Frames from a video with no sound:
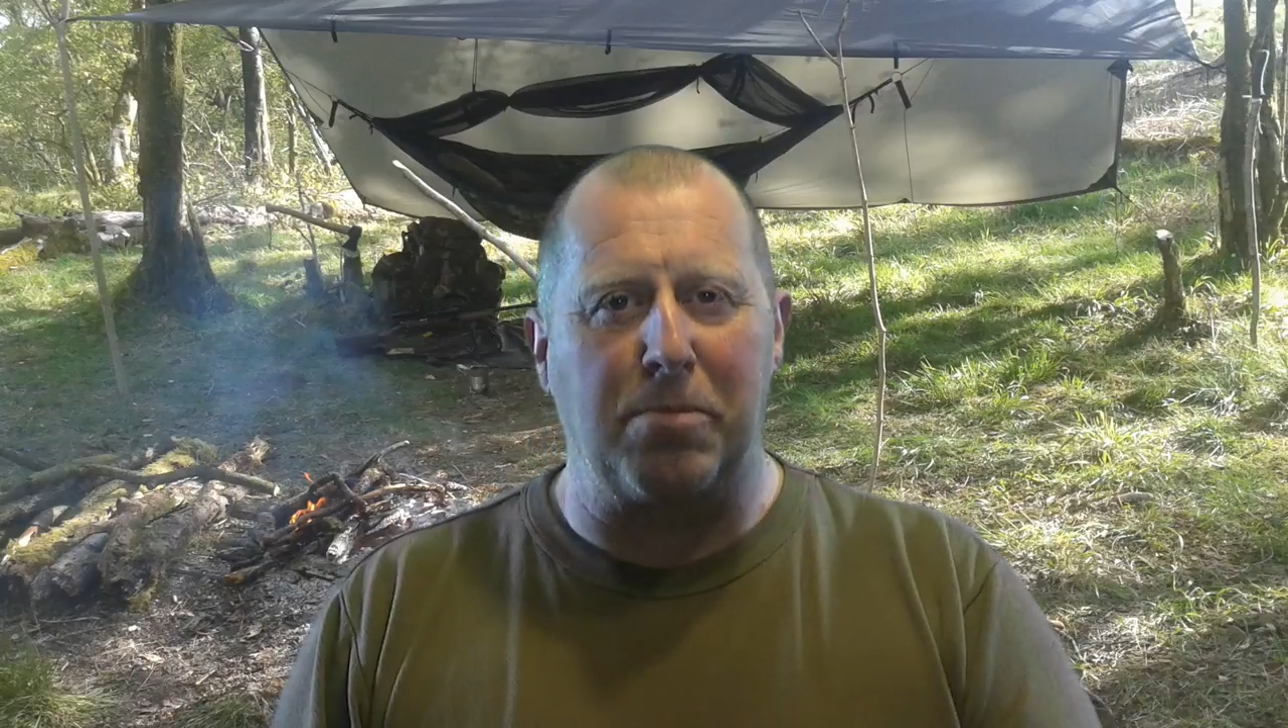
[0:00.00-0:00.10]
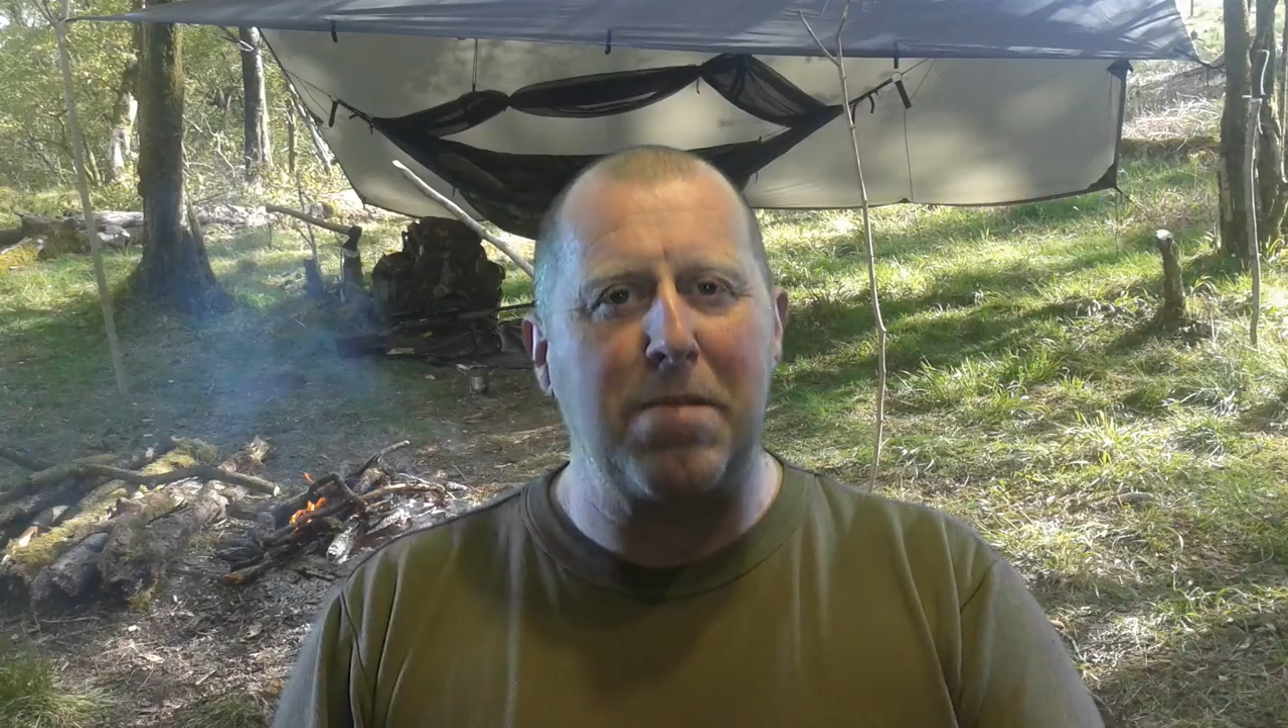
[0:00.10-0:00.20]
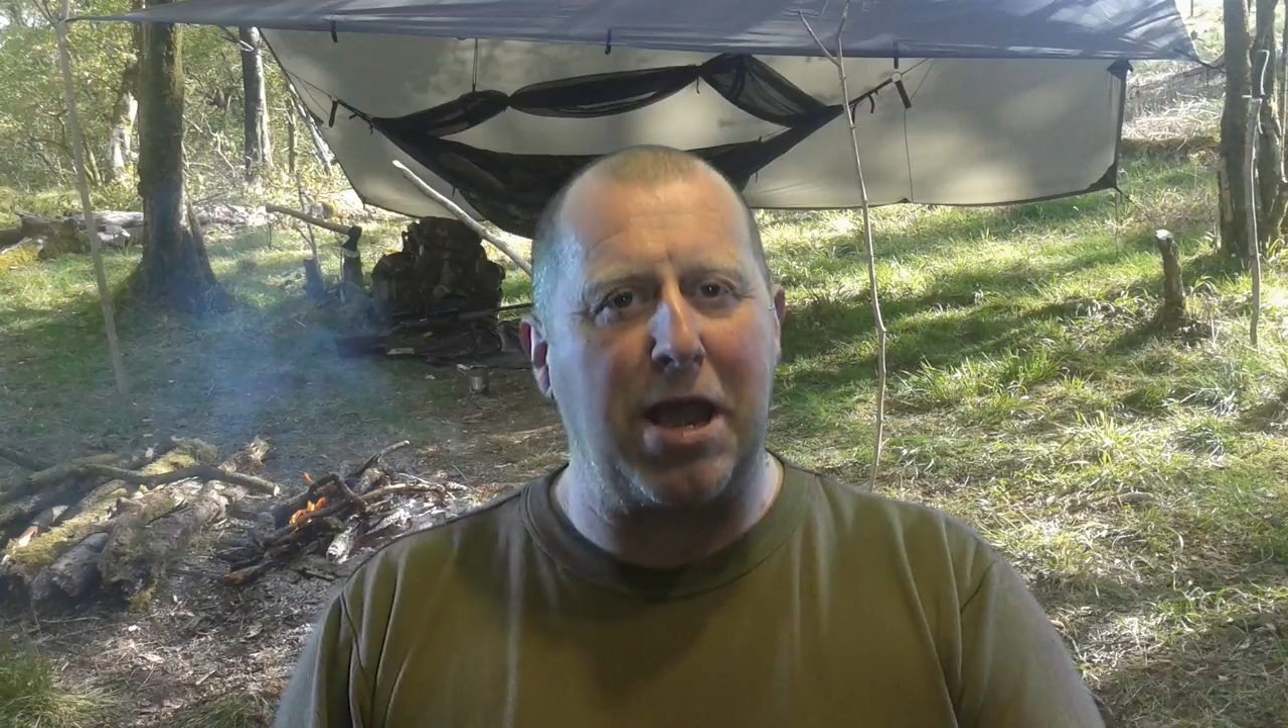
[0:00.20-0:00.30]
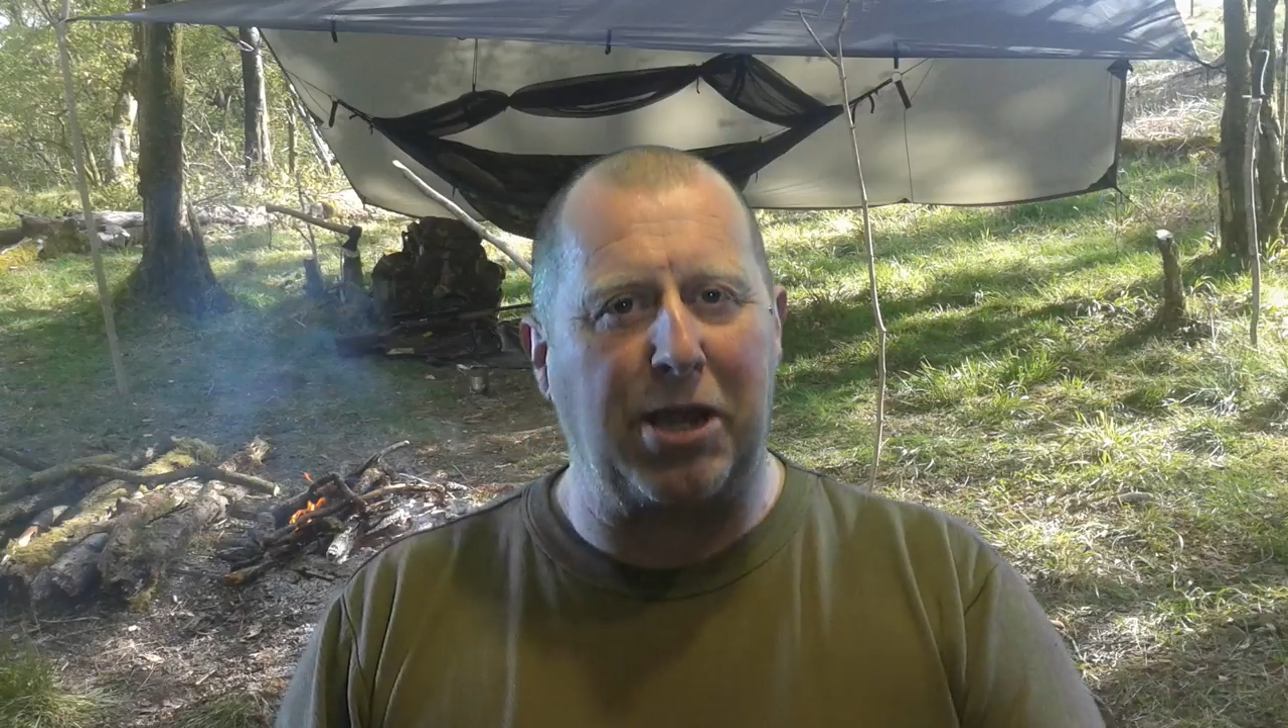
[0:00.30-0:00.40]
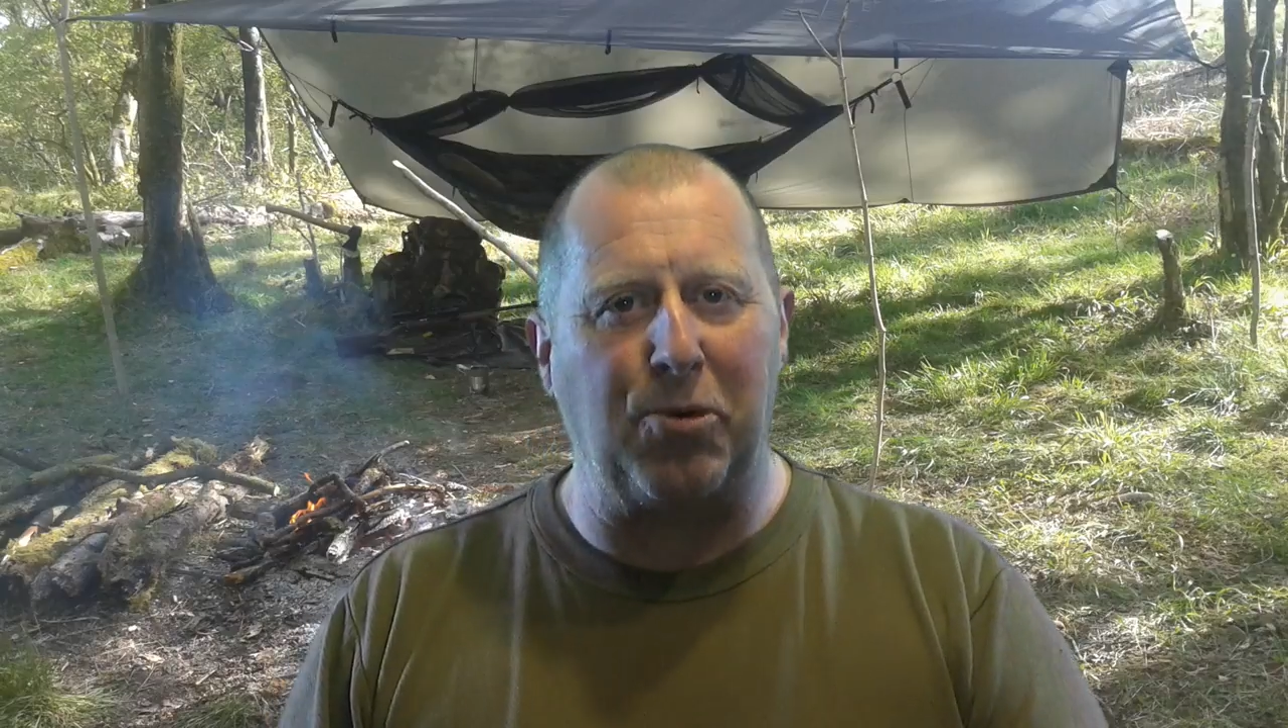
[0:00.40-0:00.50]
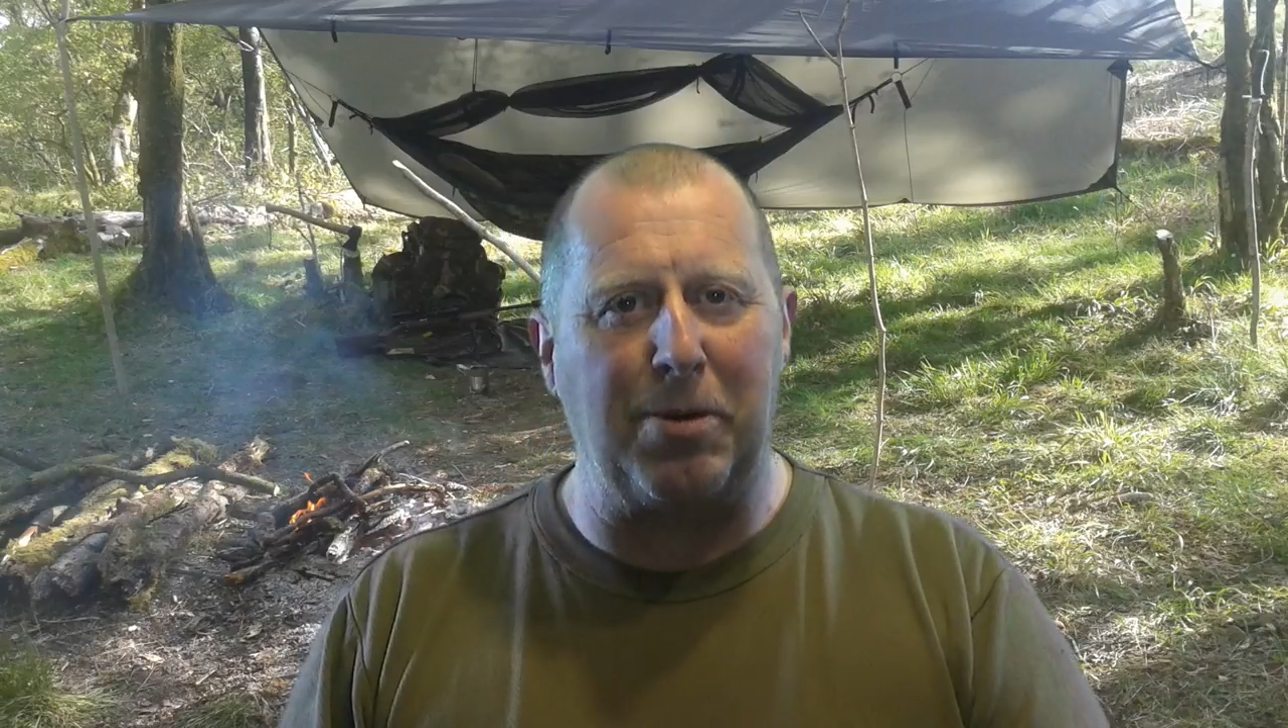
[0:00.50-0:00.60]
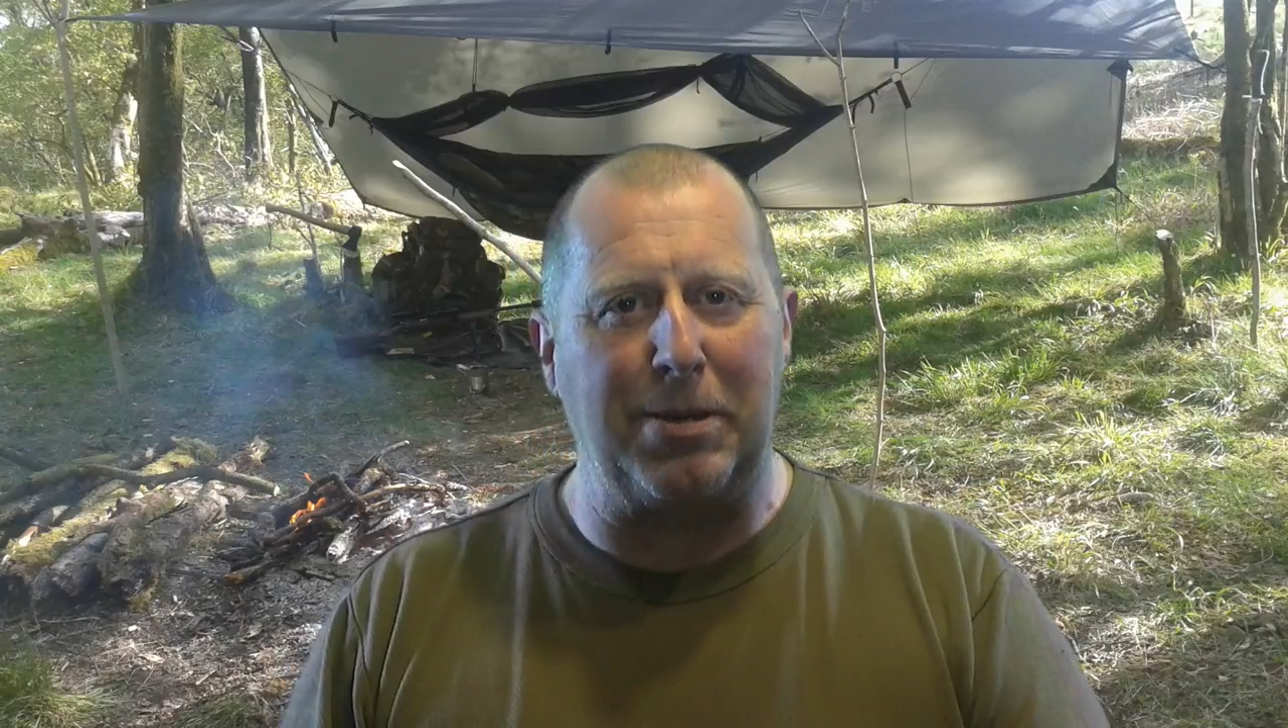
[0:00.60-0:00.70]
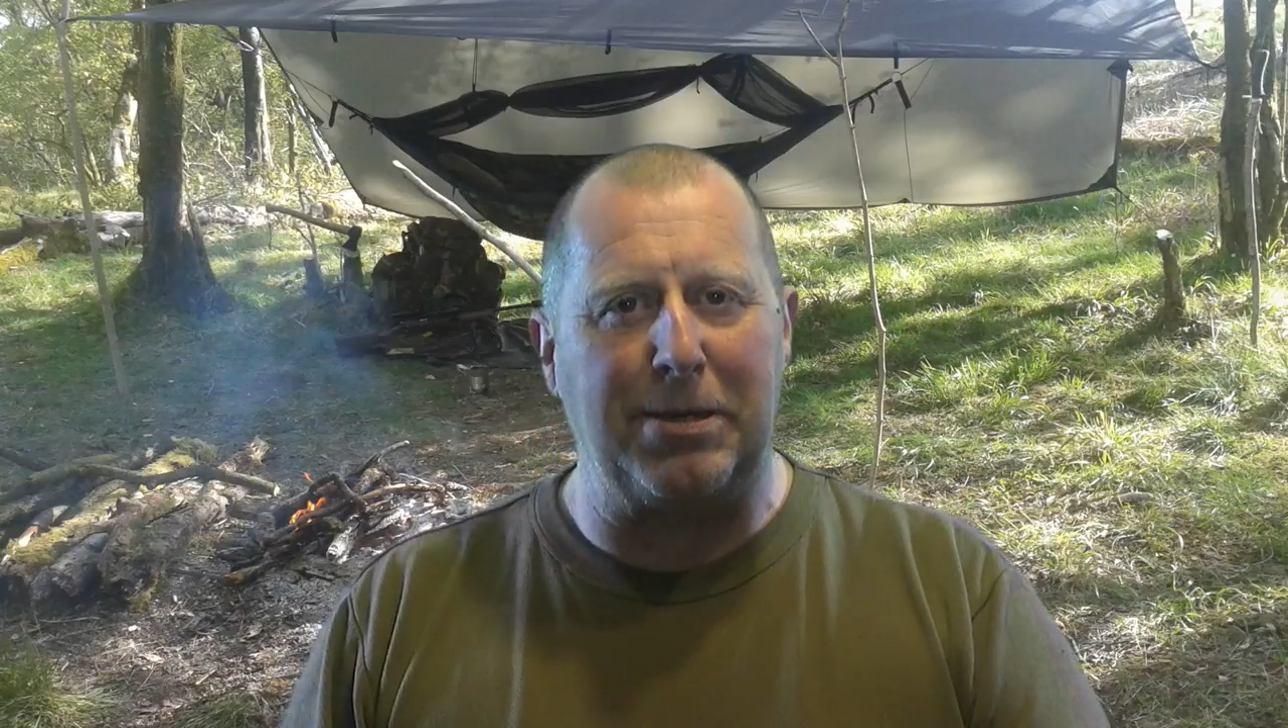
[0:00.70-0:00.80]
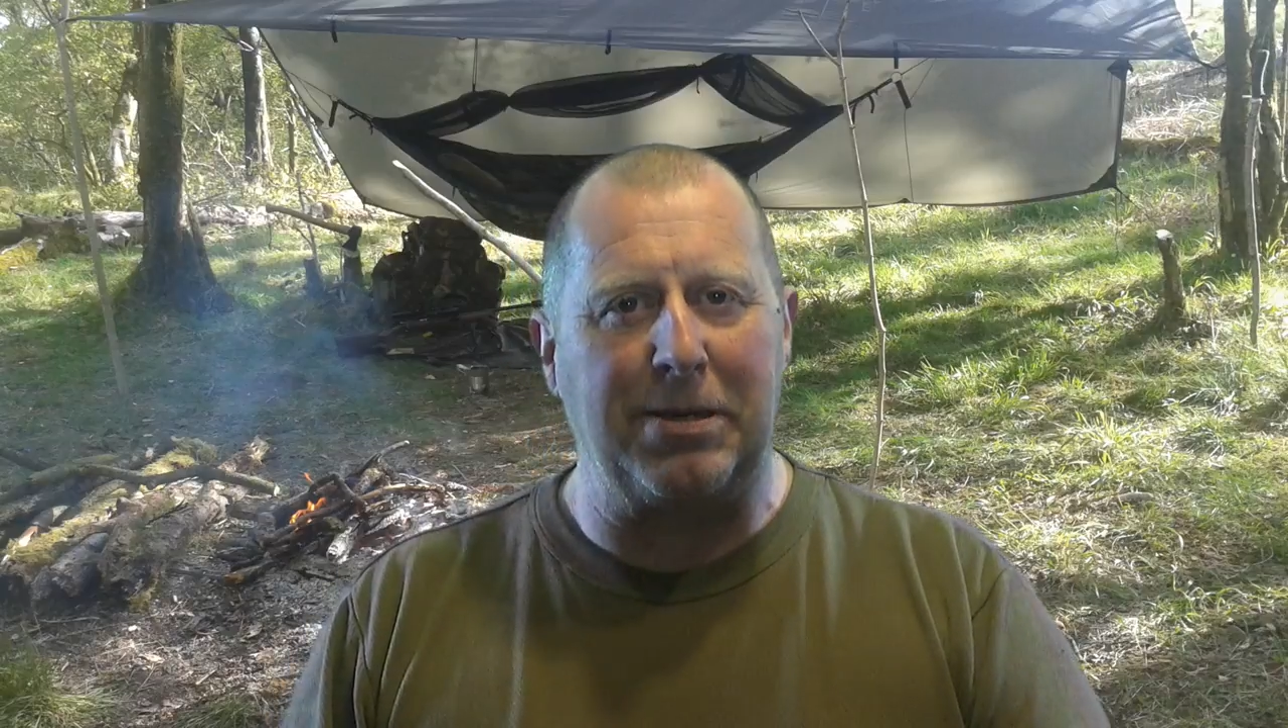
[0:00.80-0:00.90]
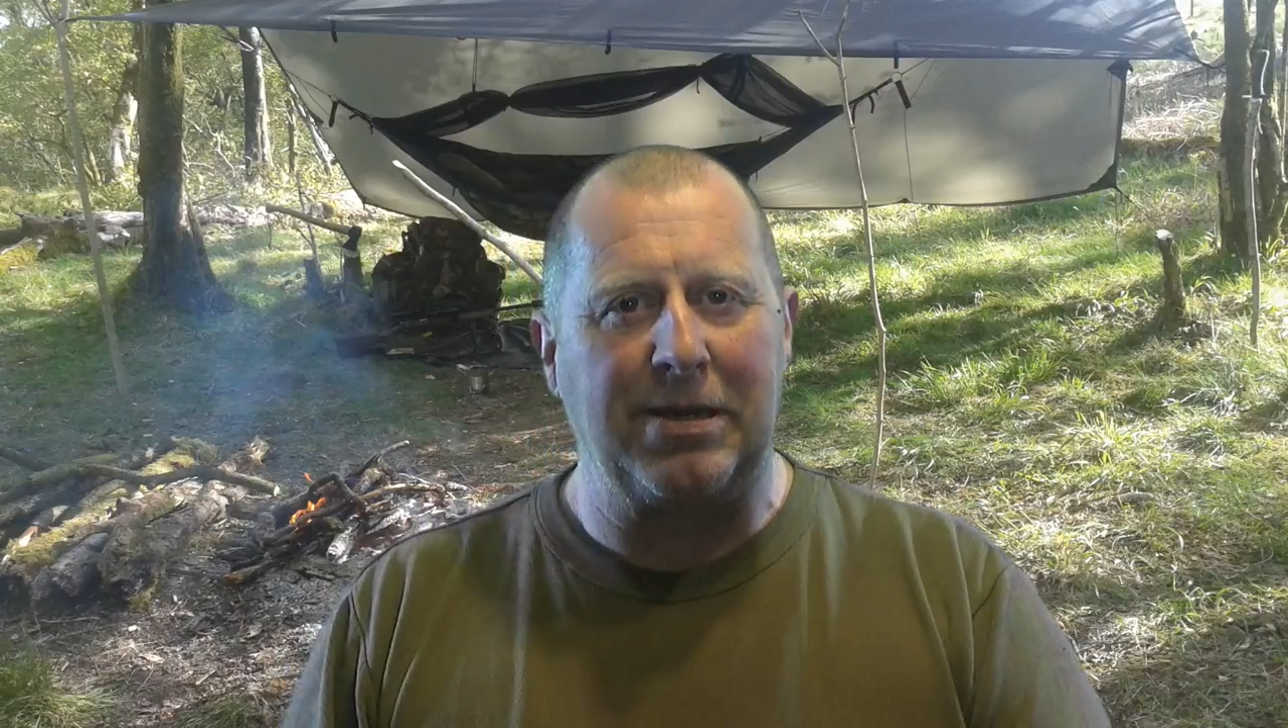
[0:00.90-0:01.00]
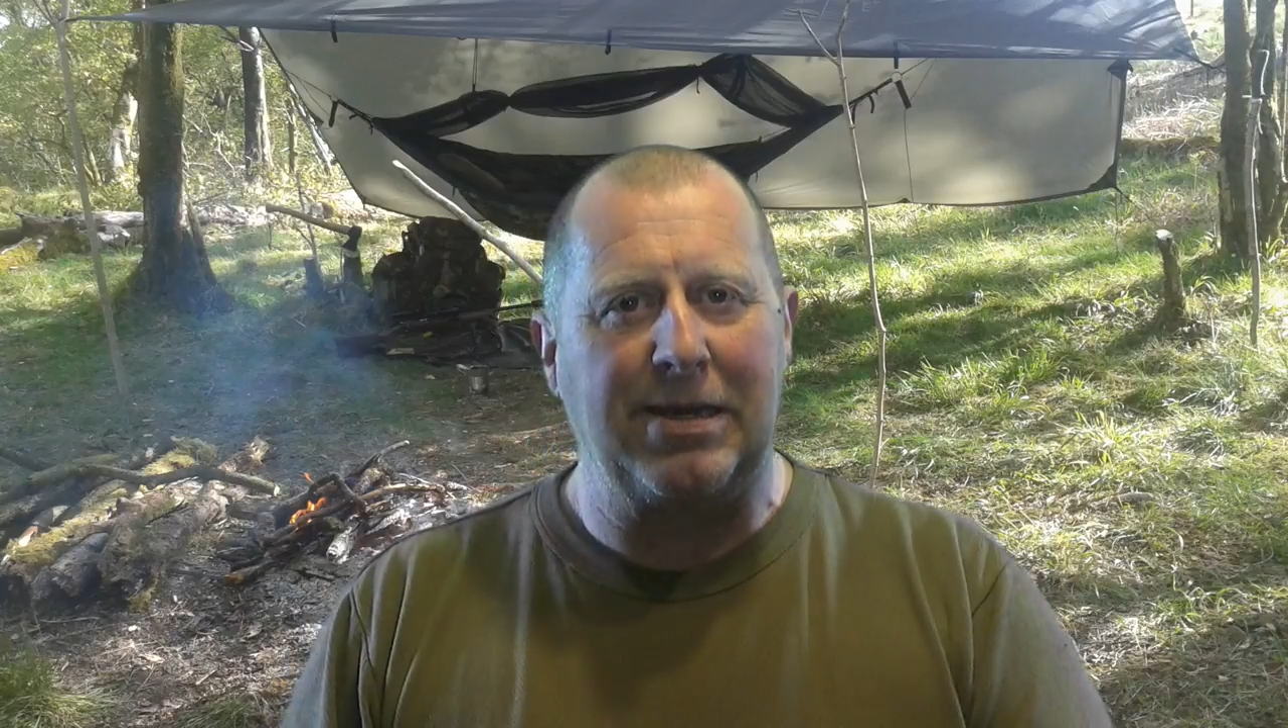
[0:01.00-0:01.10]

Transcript: my equipment